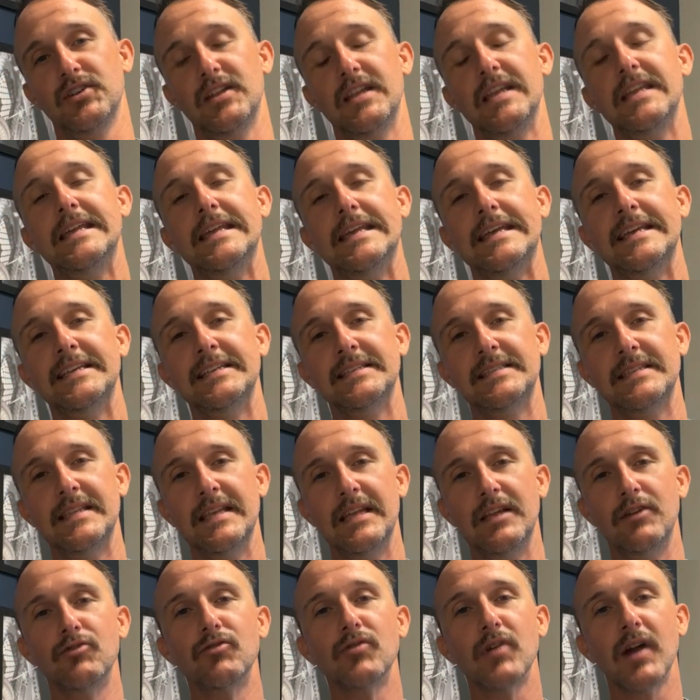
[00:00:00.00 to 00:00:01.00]
He is the
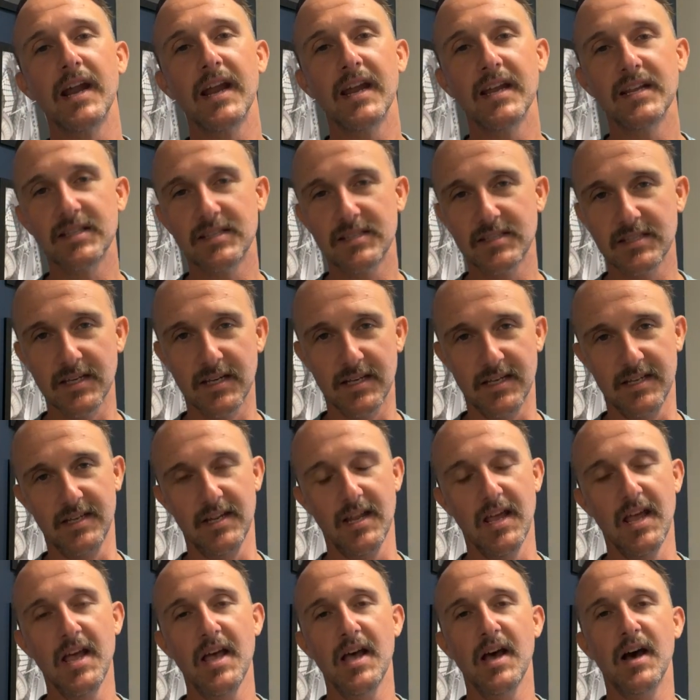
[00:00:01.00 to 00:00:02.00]
grandson
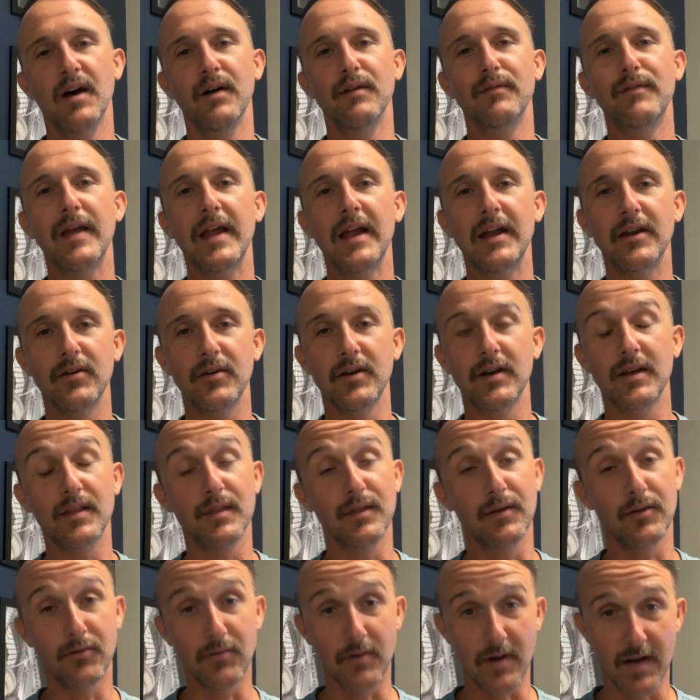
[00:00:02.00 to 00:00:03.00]
of Herod
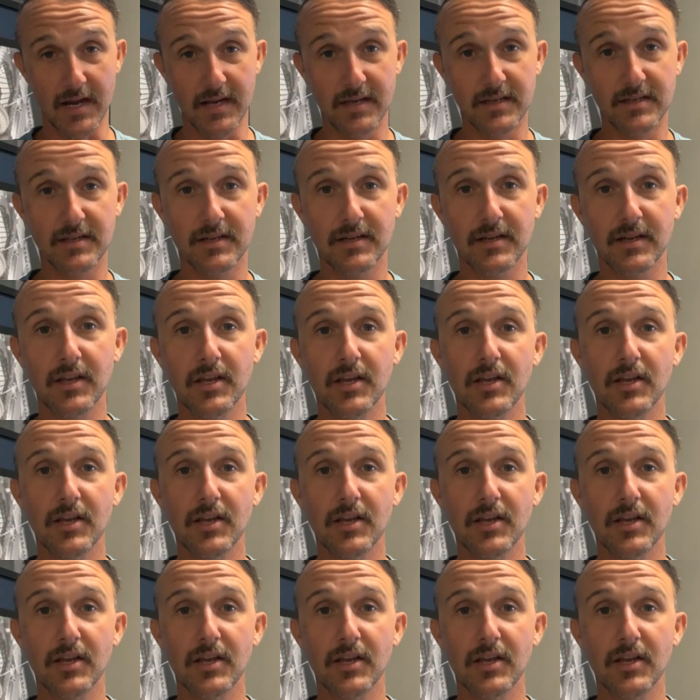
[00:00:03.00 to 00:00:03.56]
the Great,